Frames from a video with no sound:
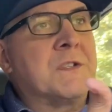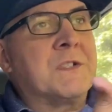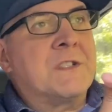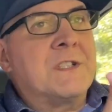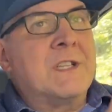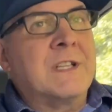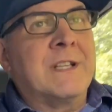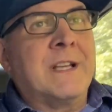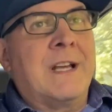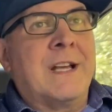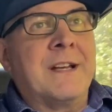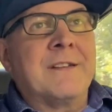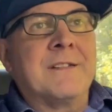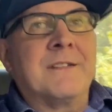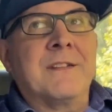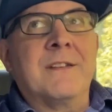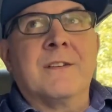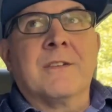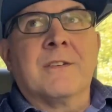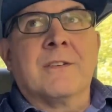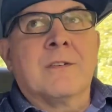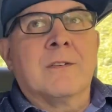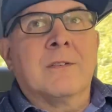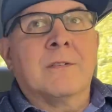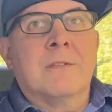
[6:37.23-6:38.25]
see that
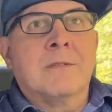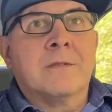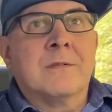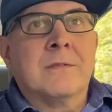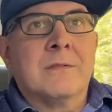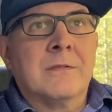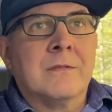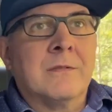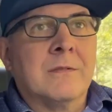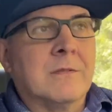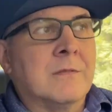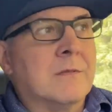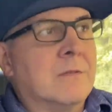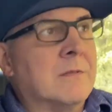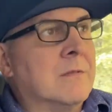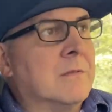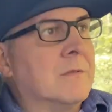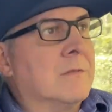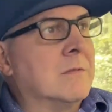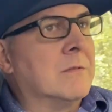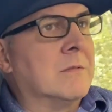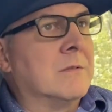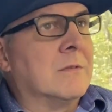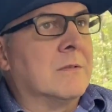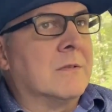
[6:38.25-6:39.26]
deer?
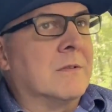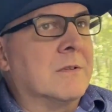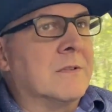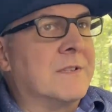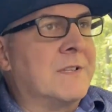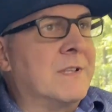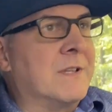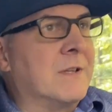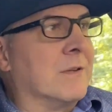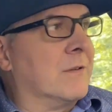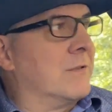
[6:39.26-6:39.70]
Deer